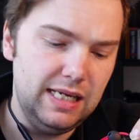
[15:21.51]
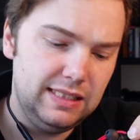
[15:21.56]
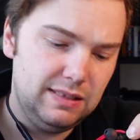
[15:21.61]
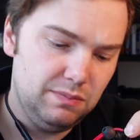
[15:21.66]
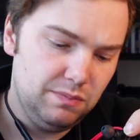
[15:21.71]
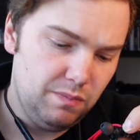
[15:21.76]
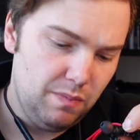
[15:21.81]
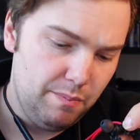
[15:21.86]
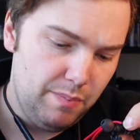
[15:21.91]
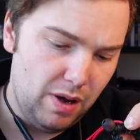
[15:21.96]

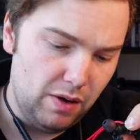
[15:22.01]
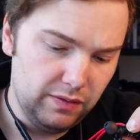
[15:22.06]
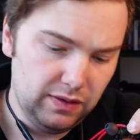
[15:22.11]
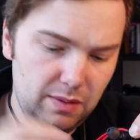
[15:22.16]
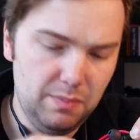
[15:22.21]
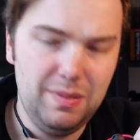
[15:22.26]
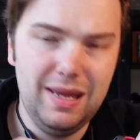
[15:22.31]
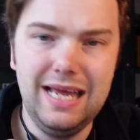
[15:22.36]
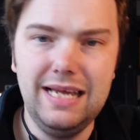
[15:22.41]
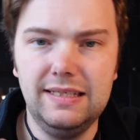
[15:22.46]
It's
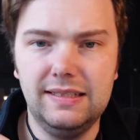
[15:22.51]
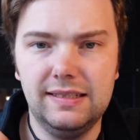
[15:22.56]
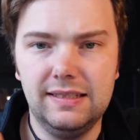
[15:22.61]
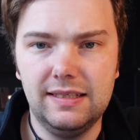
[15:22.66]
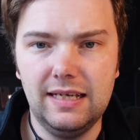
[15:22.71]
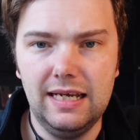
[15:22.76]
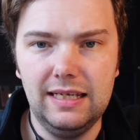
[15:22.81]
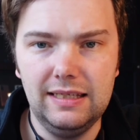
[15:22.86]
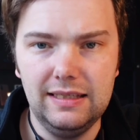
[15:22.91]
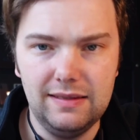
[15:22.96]
about the
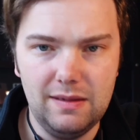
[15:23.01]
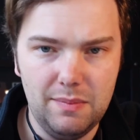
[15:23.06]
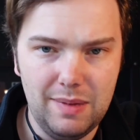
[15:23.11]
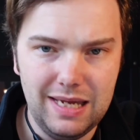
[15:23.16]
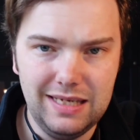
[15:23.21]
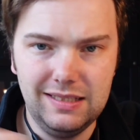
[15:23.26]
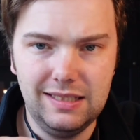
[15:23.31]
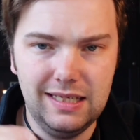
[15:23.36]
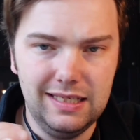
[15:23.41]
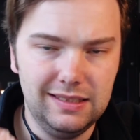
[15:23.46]
bass, and the
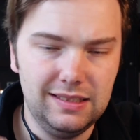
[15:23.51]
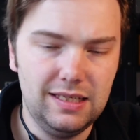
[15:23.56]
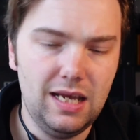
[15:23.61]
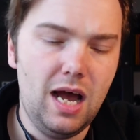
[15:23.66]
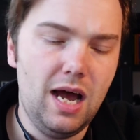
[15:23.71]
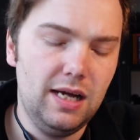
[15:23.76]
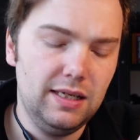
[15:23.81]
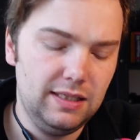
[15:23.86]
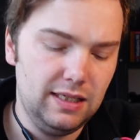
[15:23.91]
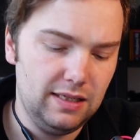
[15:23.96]
bass hits
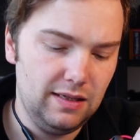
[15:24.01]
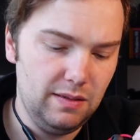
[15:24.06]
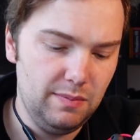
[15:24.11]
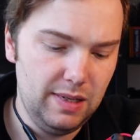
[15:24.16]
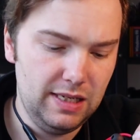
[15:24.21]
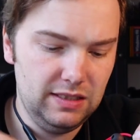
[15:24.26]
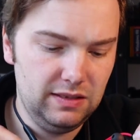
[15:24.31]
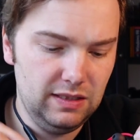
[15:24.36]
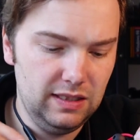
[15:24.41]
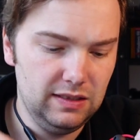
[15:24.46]
hard, the
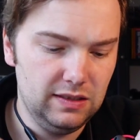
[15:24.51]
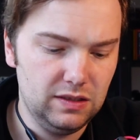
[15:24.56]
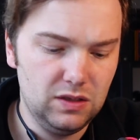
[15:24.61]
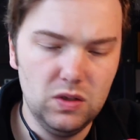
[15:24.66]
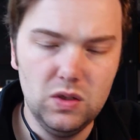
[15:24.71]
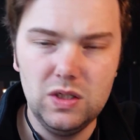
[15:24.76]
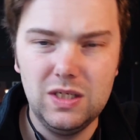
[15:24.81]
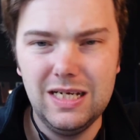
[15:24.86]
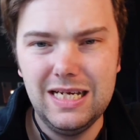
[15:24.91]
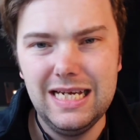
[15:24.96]
bass hits
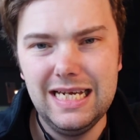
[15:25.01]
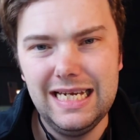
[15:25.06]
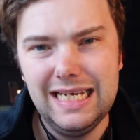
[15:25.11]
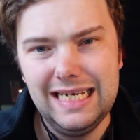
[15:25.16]
good.